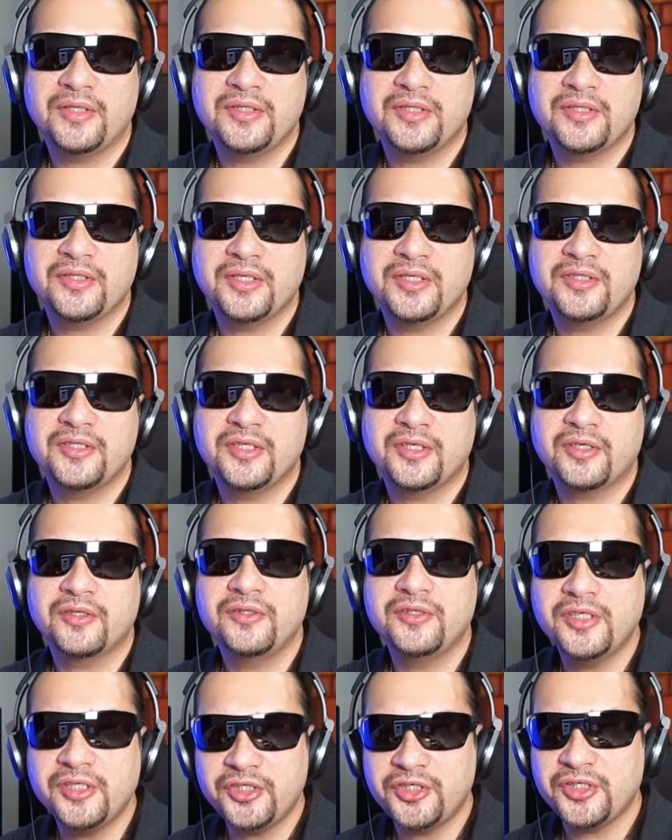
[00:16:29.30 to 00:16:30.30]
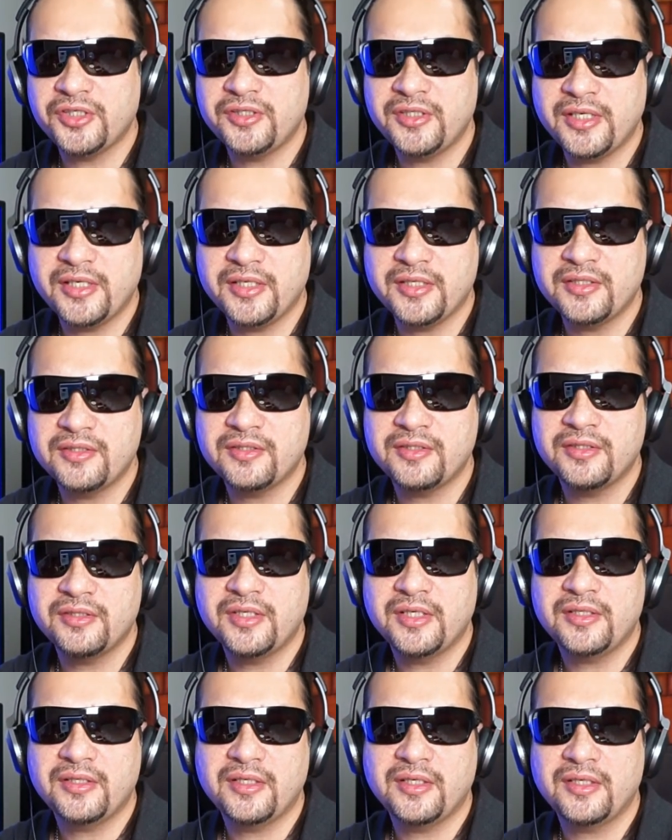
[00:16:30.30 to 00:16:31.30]
it's a condition that
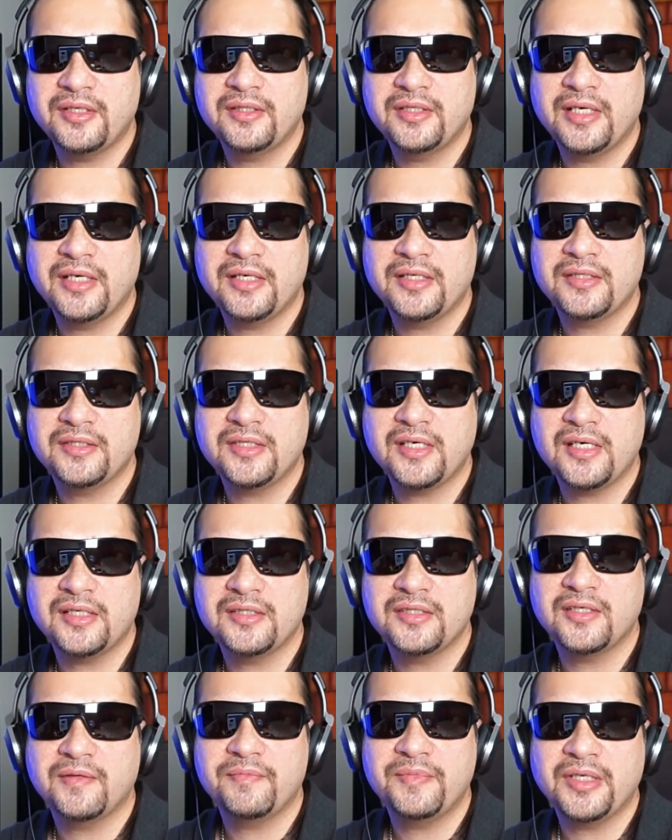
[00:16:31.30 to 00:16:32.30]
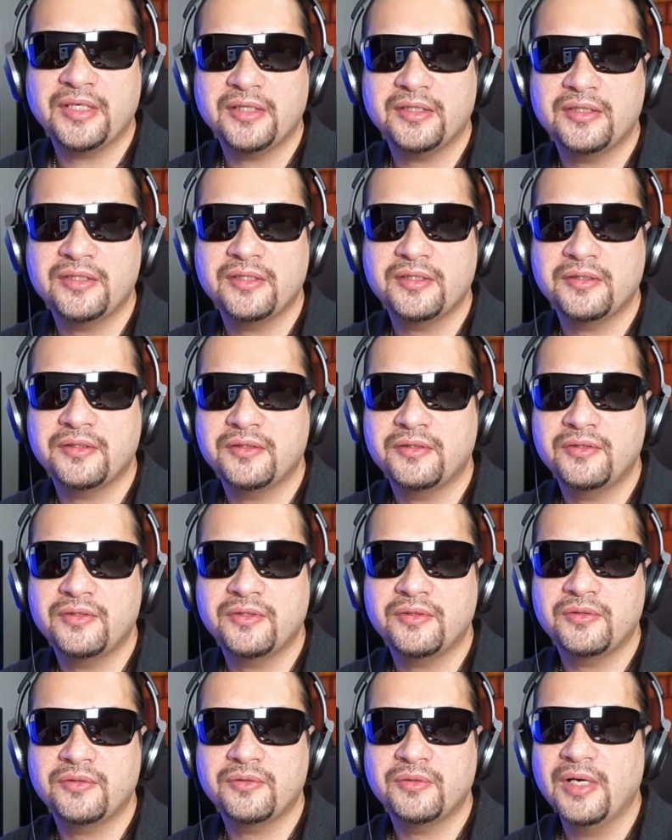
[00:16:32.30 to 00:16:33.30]
is not something
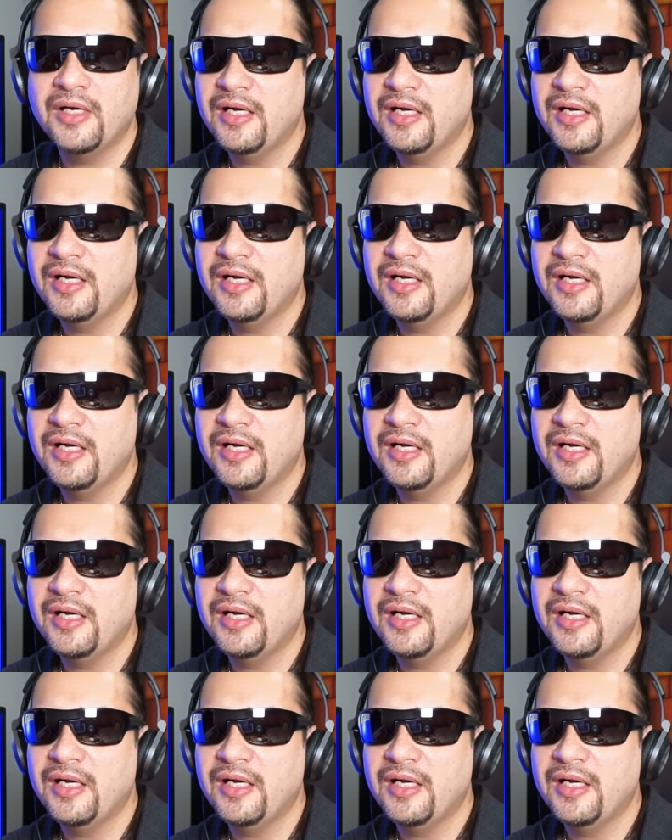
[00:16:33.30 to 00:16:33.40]
to